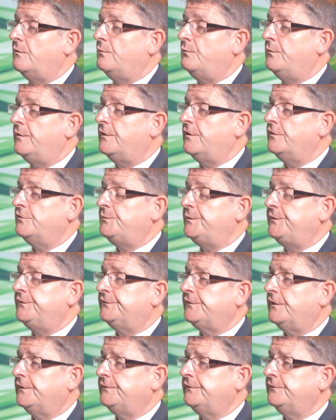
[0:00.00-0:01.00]
We're going to be
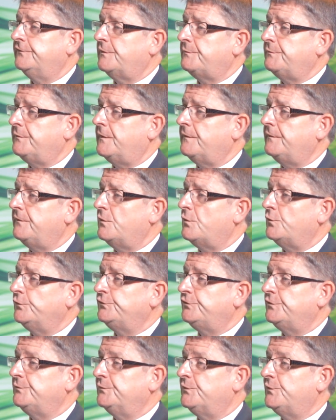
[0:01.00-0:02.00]
starting something in the
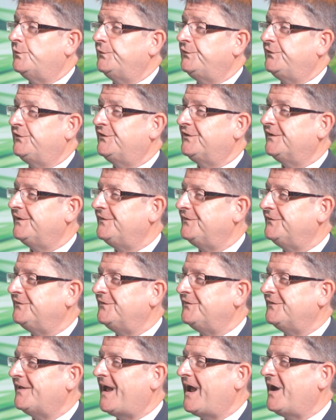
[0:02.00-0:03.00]
autumn called
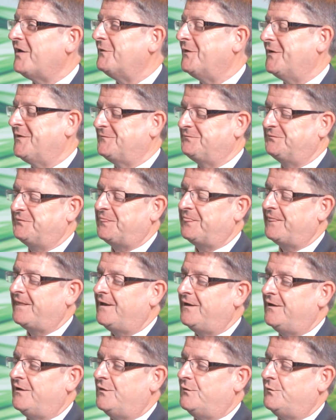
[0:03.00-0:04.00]
Solicitor's Hour,
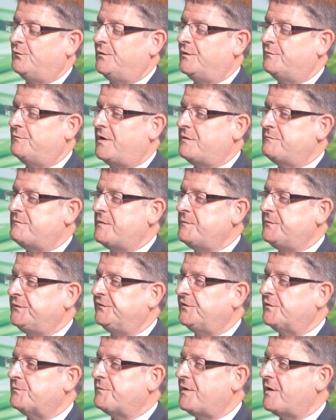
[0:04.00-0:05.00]
whereby
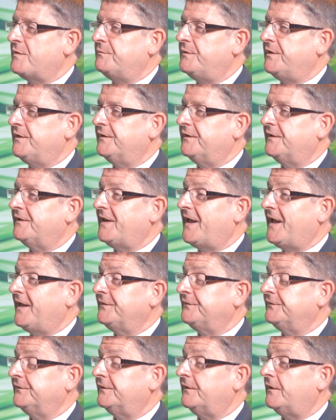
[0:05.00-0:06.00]
members of the public can
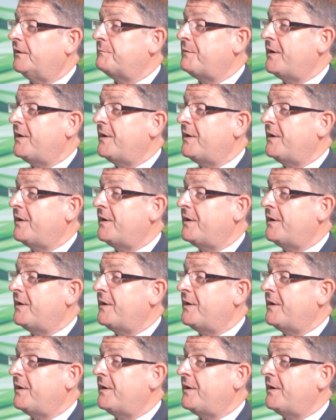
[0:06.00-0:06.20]
ask a